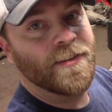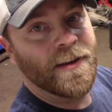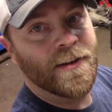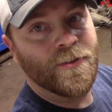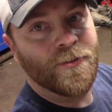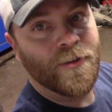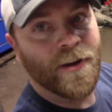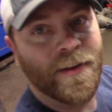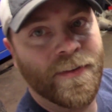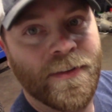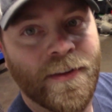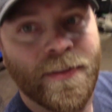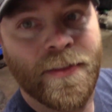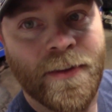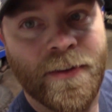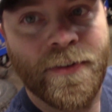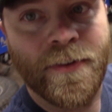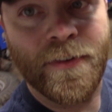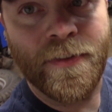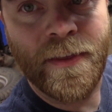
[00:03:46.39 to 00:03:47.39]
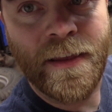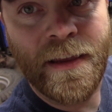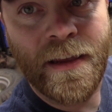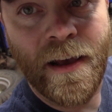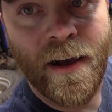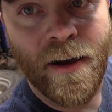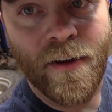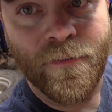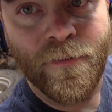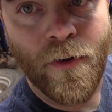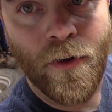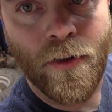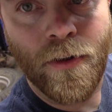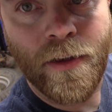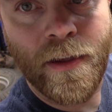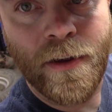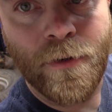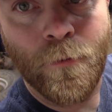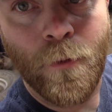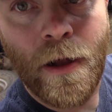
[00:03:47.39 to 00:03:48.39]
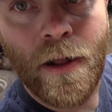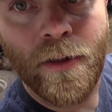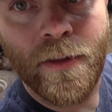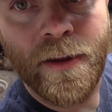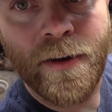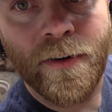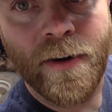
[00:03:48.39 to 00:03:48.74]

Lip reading: interested, this is the Vulcan welding